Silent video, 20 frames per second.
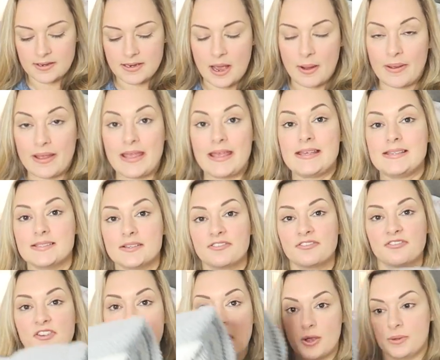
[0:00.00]
Now it is a
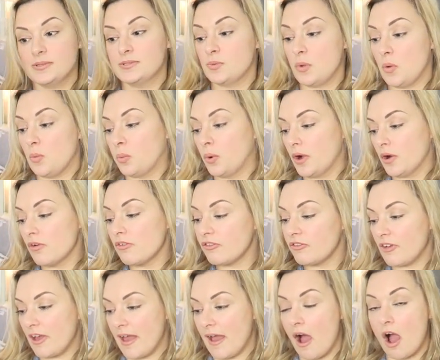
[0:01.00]
fro so it will
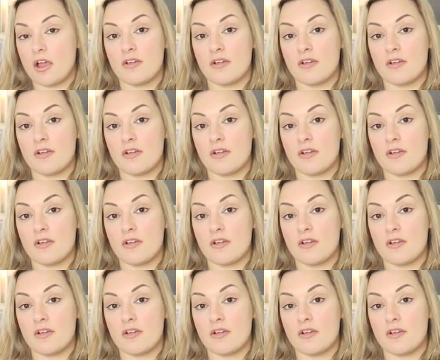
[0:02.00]
fit